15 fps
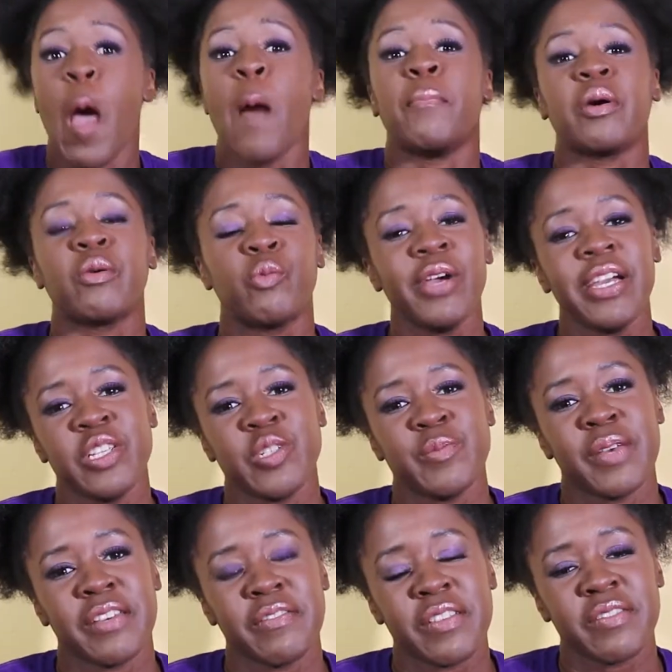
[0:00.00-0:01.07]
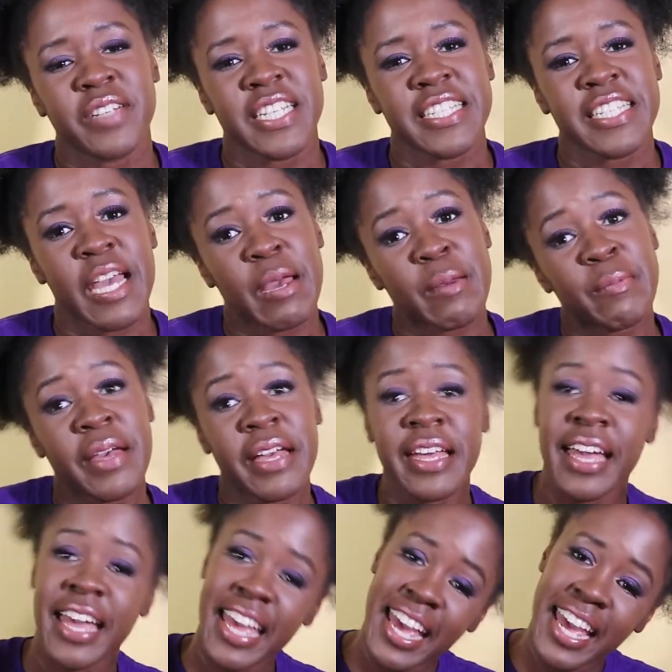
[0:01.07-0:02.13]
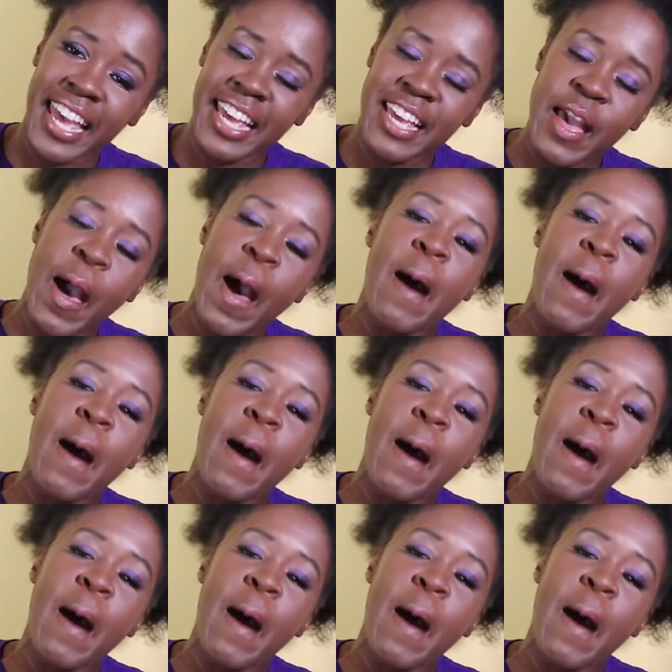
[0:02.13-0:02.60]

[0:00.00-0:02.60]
But if we're just meeting for the first time, hey,